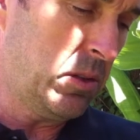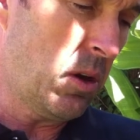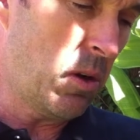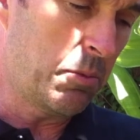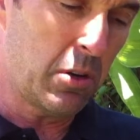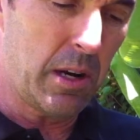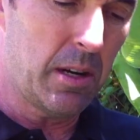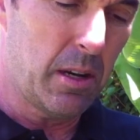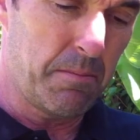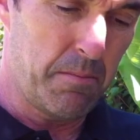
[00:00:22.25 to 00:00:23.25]
So I'm
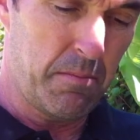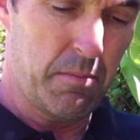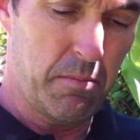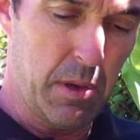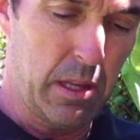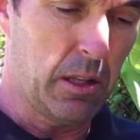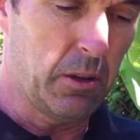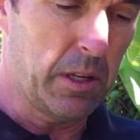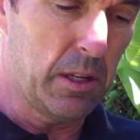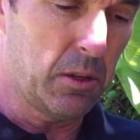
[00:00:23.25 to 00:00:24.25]
trying to make that a
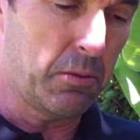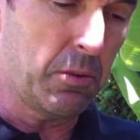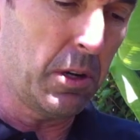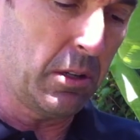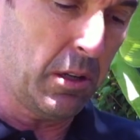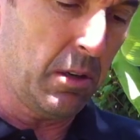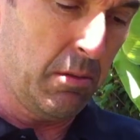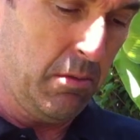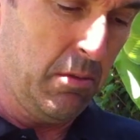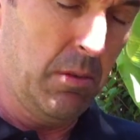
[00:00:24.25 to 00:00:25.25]
little easier for you to
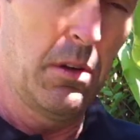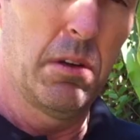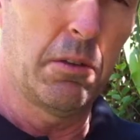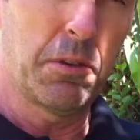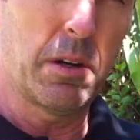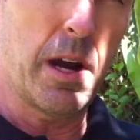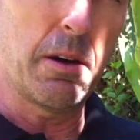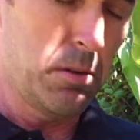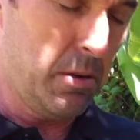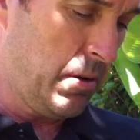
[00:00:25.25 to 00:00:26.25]
figure
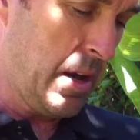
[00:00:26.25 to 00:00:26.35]
out.